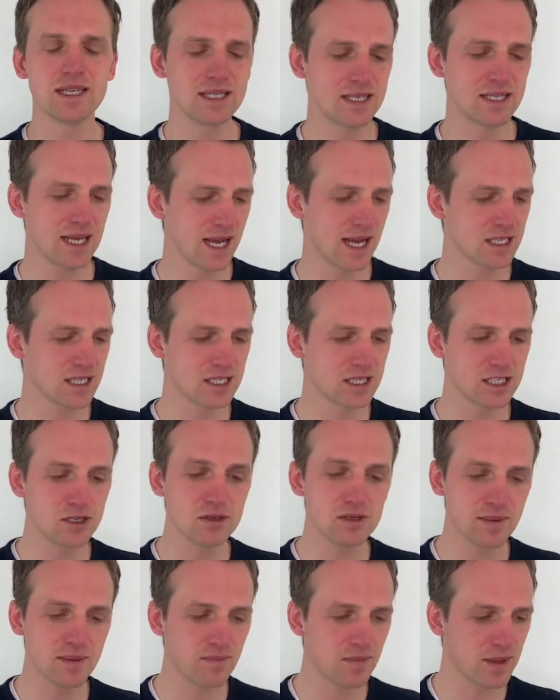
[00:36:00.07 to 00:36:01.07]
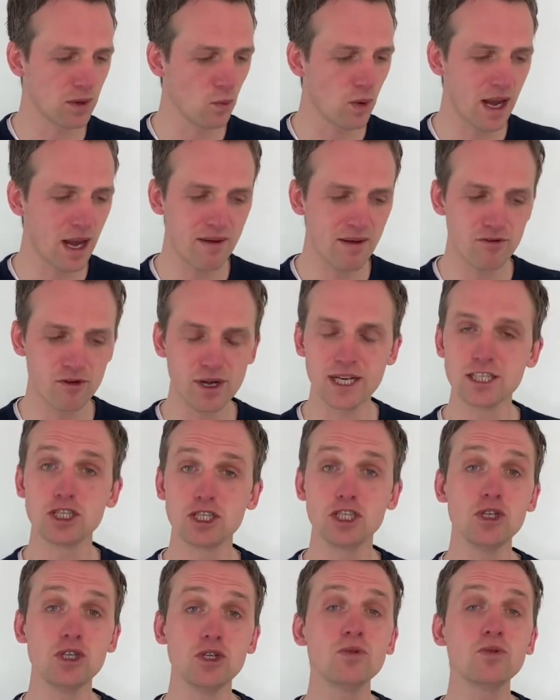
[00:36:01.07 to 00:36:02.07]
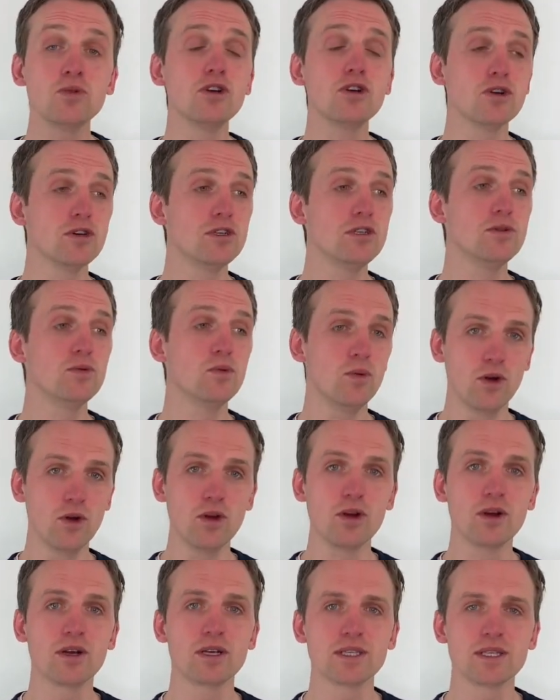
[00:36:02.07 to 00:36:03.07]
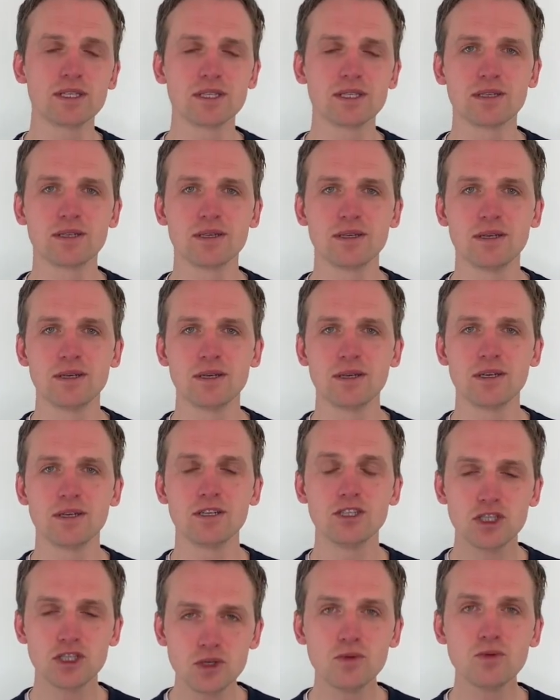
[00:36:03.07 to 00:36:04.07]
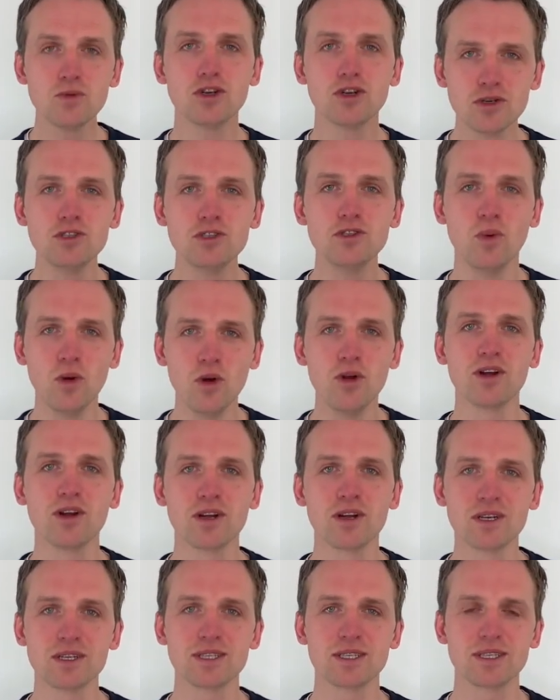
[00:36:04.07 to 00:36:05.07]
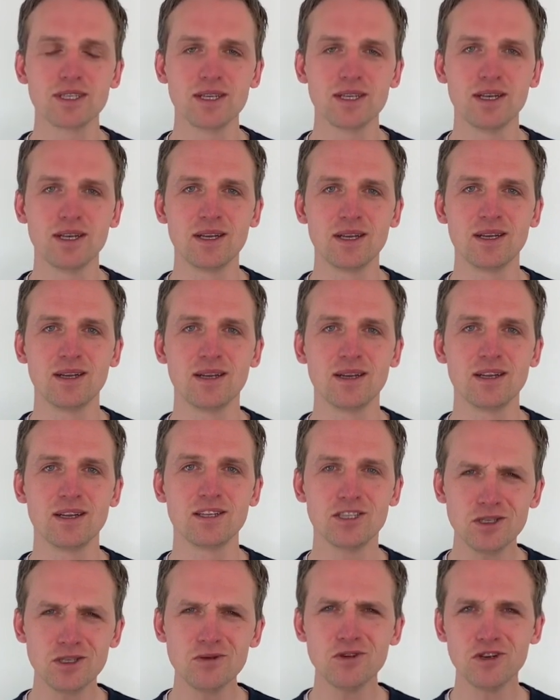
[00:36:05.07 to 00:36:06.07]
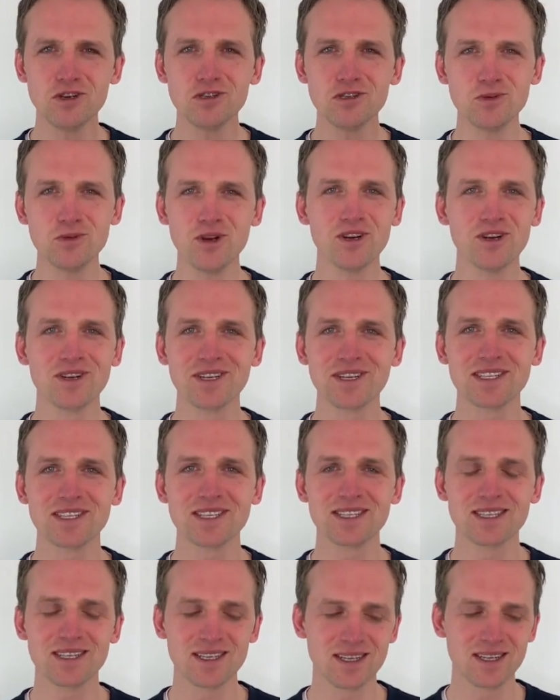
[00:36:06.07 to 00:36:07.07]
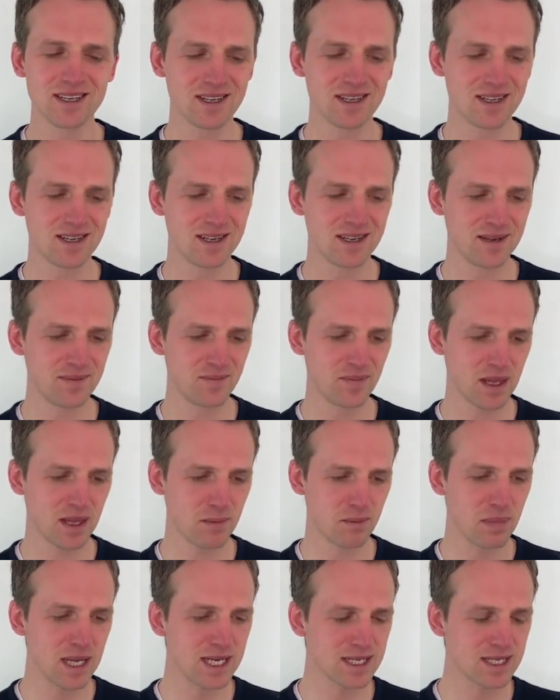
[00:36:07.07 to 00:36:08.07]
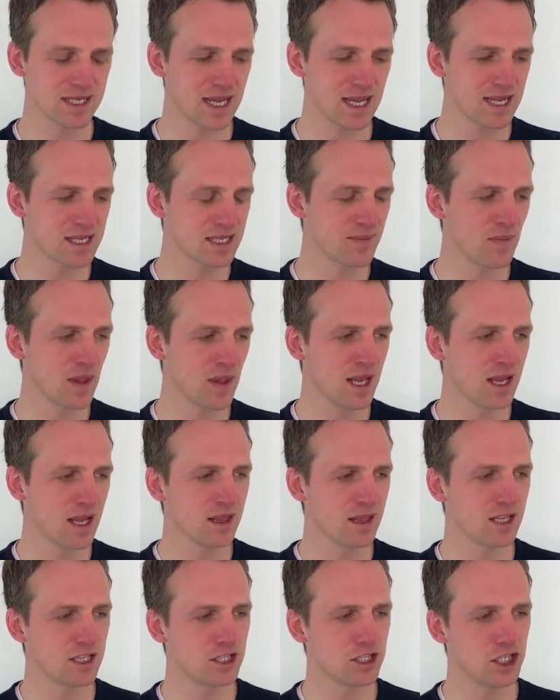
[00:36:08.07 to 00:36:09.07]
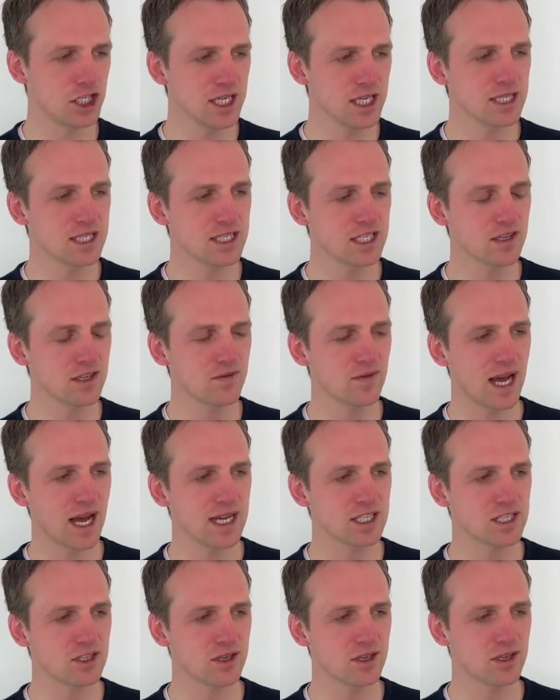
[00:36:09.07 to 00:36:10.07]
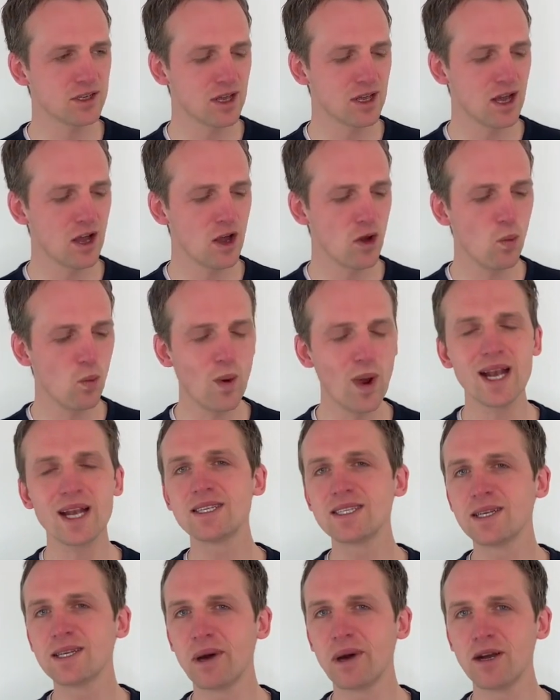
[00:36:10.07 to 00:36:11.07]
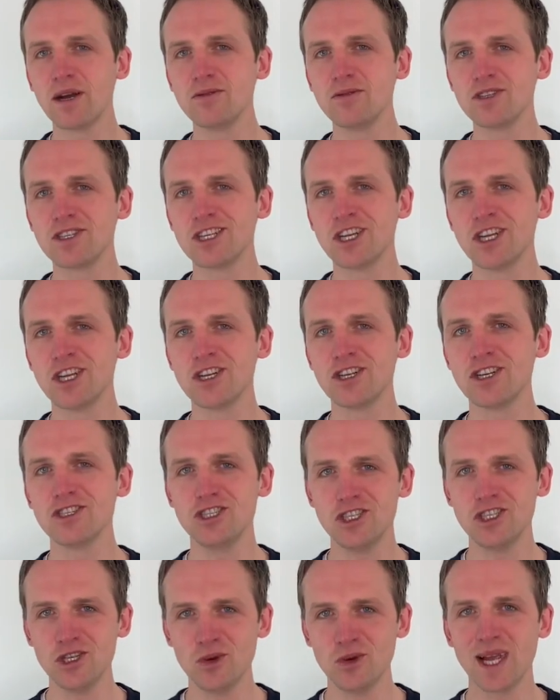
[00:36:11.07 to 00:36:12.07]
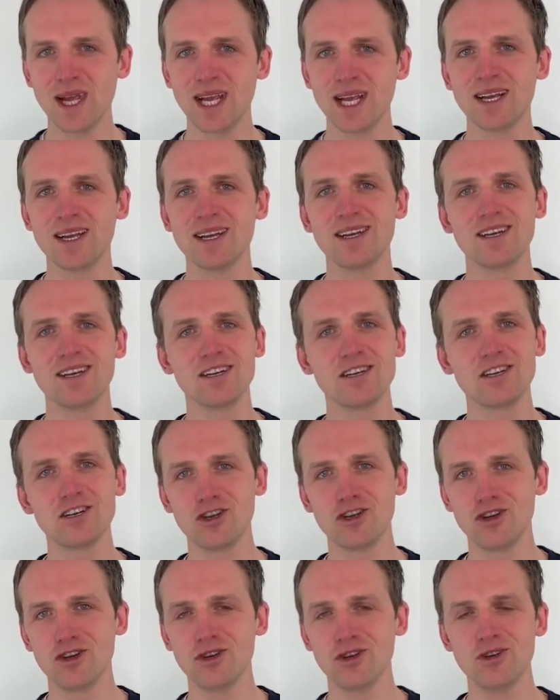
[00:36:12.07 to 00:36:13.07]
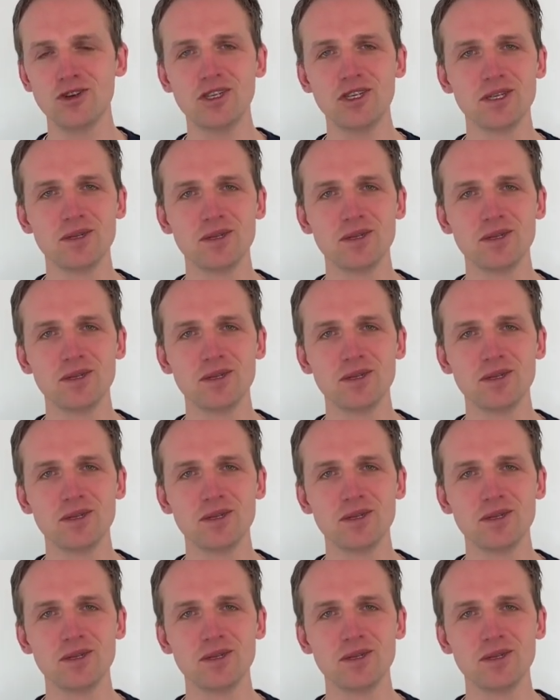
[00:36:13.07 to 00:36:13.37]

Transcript: a text, do something, whatever it is. Do good works. Do good works. Do good works. Peter says that Jesus of Nazareth went about doing good.